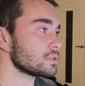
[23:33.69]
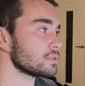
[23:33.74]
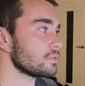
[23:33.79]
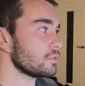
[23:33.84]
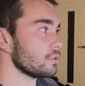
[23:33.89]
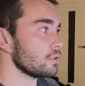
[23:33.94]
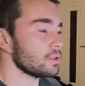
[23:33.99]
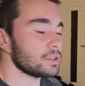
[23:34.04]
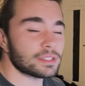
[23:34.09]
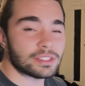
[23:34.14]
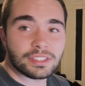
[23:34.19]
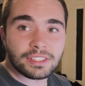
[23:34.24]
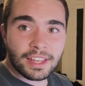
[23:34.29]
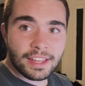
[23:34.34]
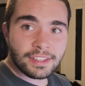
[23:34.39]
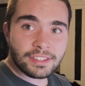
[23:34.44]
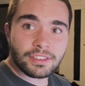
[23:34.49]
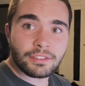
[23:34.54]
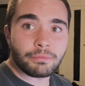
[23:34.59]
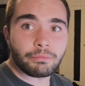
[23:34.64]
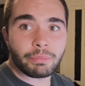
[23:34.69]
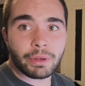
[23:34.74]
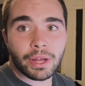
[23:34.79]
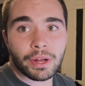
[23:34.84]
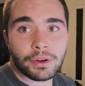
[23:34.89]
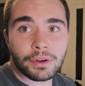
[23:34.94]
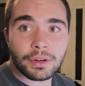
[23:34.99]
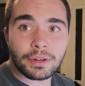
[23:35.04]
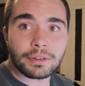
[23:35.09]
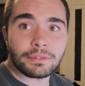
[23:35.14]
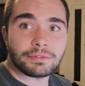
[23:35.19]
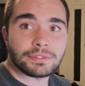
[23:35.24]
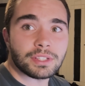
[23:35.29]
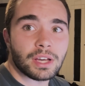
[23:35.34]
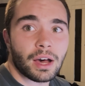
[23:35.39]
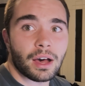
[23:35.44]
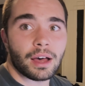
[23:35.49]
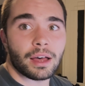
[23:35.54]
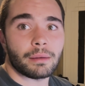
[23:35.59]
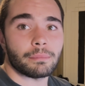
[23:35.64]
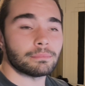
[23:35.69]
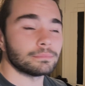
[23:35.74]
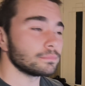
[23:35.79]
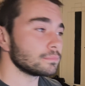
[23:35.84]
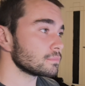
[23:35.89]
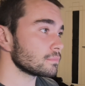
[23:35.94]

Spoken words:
for an extensive period of time,